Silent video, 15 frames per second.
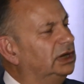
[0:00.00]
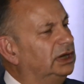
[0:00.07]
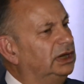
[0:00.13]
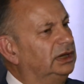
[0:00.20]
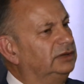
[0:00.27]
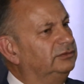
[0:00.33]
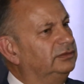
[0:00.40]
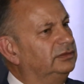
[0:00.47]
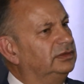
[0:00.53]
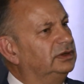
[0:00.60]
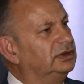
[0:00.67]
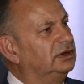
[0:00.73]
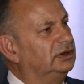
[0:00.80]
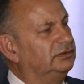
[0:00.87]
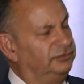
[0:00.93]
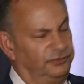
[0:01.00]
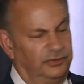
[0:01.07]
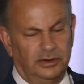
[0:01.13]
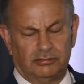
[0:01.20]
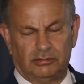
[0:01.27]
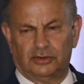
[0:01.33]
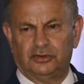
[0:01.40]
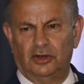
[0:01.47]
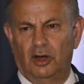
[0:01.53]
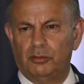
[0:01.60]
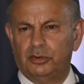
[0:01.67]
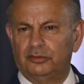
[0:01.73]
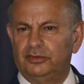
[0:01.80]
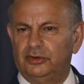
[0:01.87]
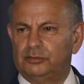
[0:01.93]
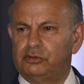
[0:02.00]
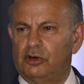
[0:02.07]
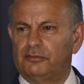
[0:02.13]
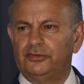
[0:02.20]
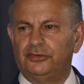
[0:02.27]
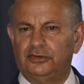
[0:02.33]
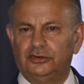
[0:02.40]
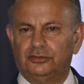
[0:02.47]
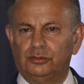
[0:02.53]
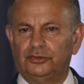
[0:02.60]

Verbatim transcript: And a further example of his prophecies